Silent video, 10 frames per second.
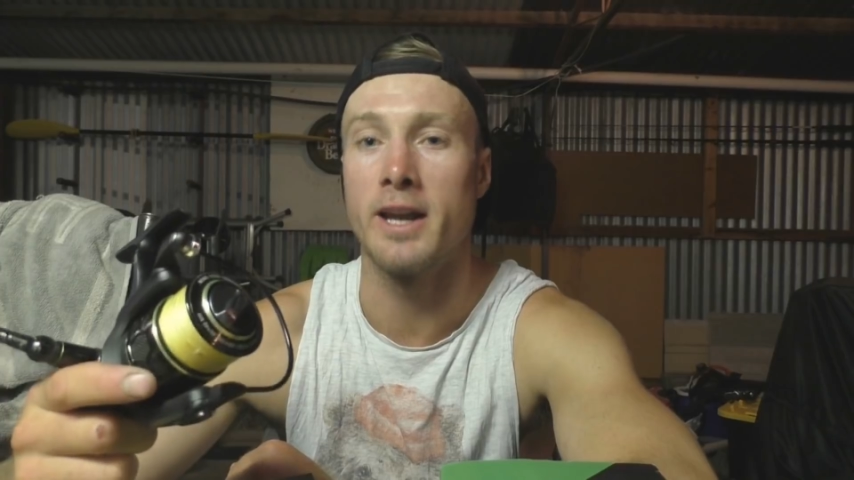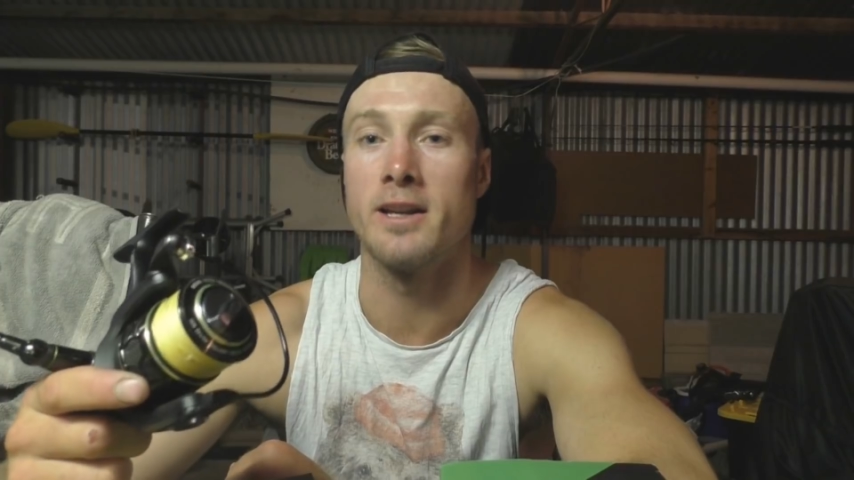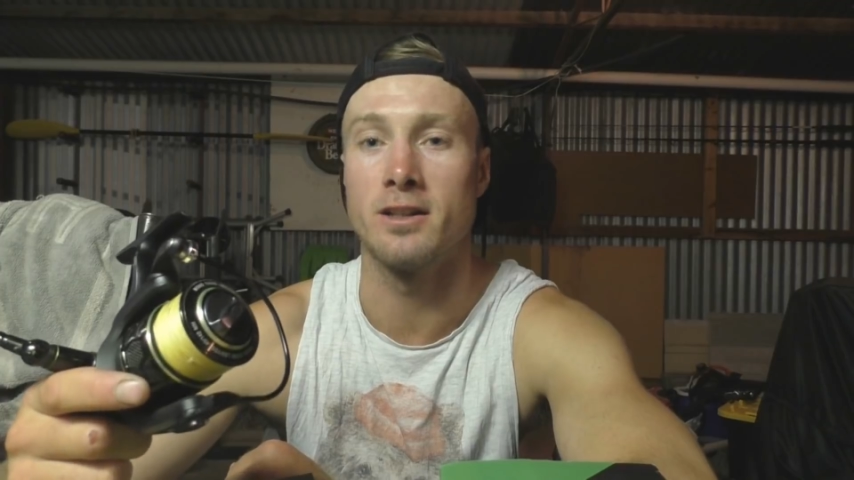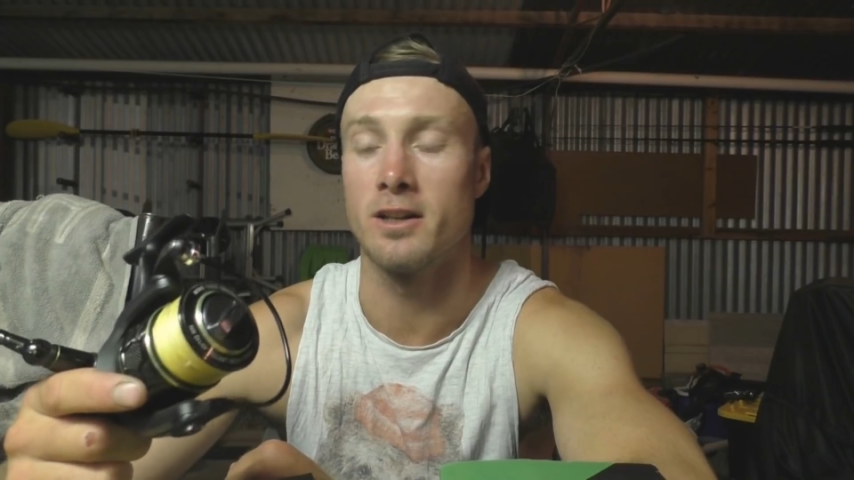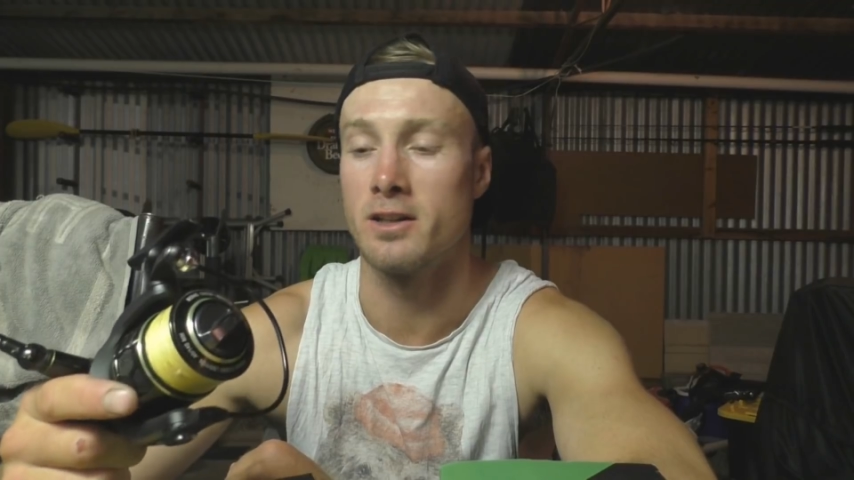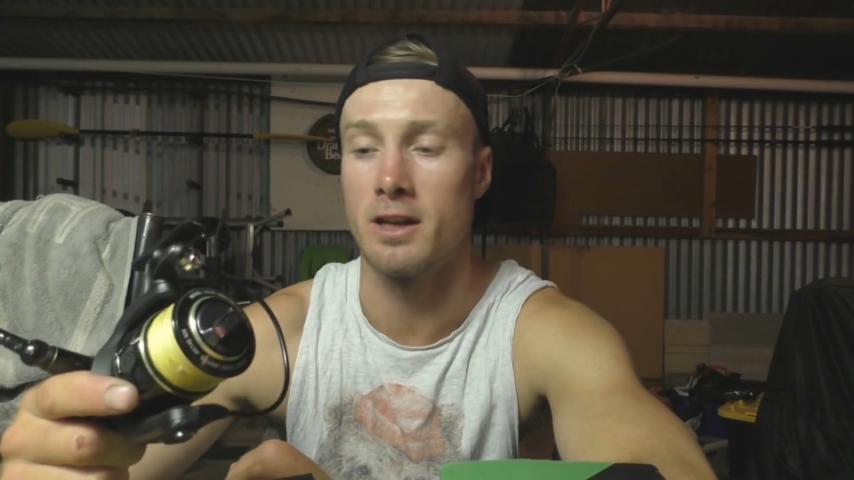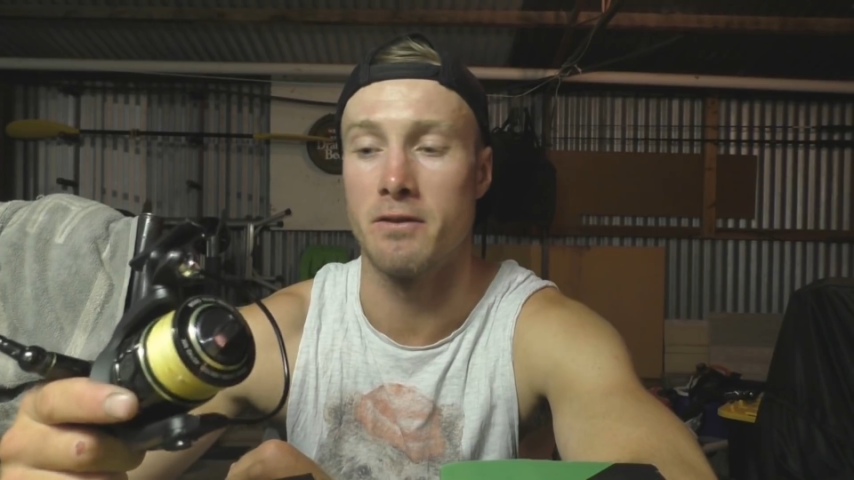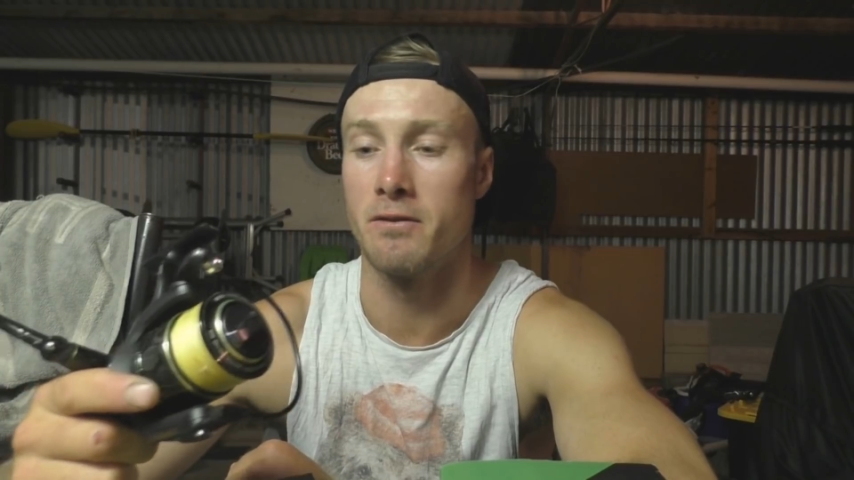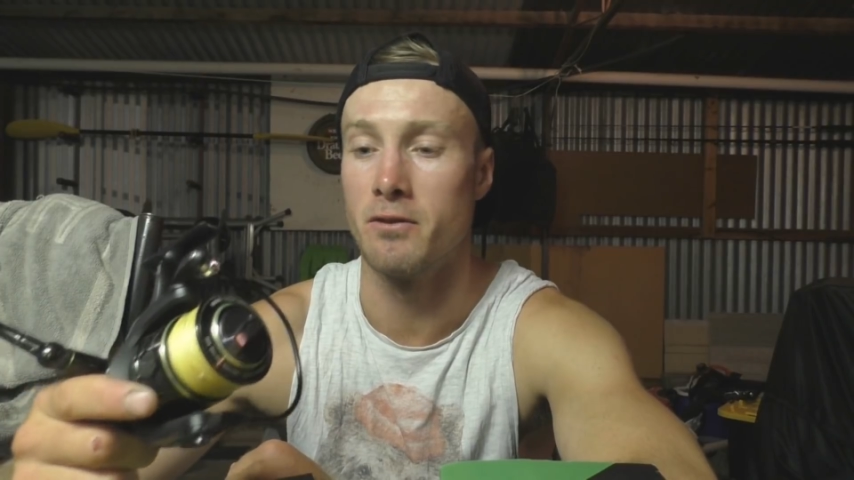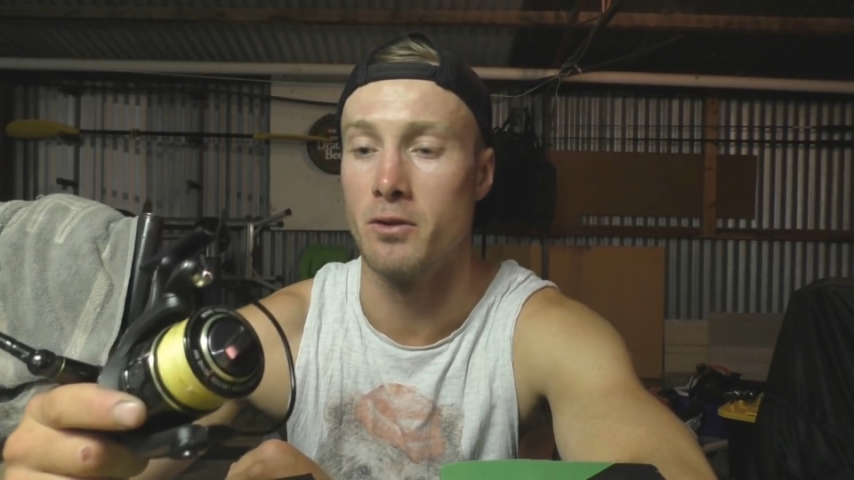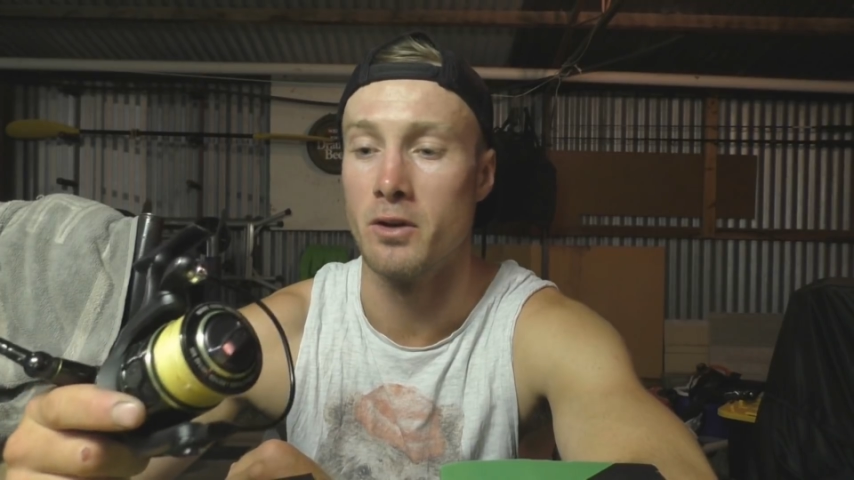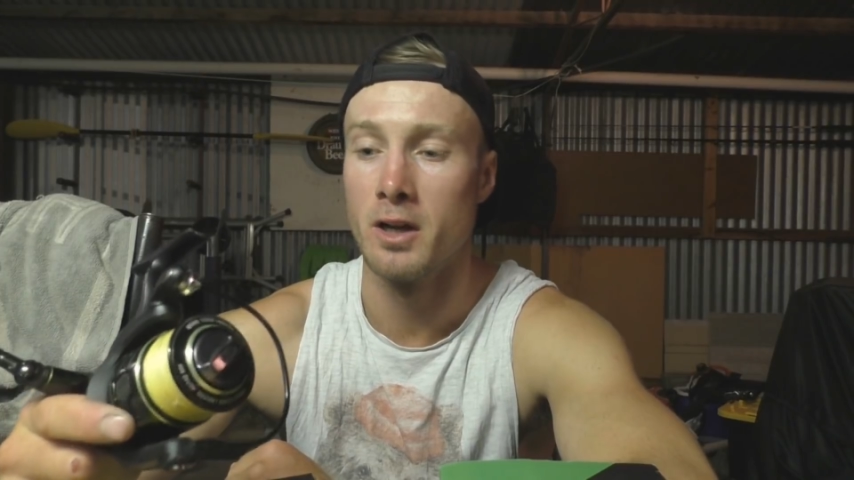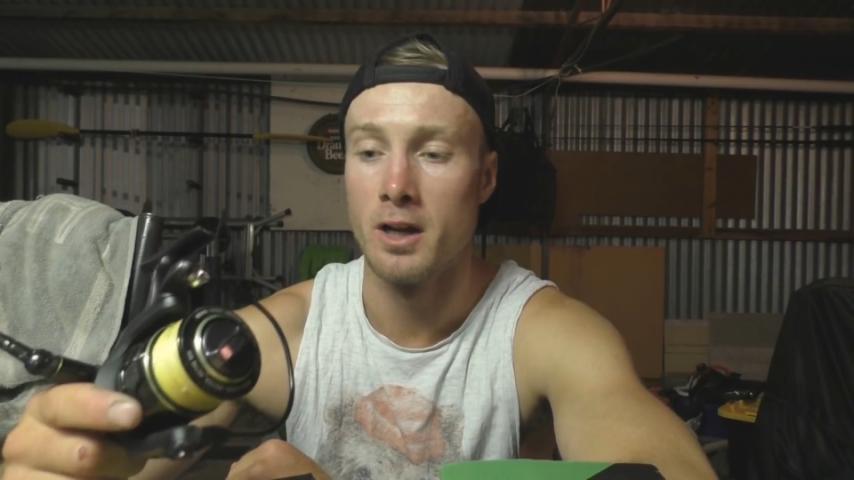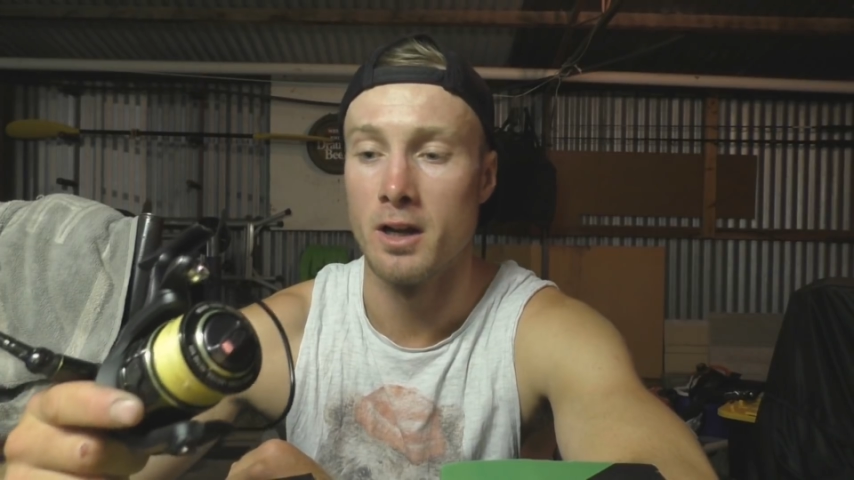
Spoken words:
easily 7 foot.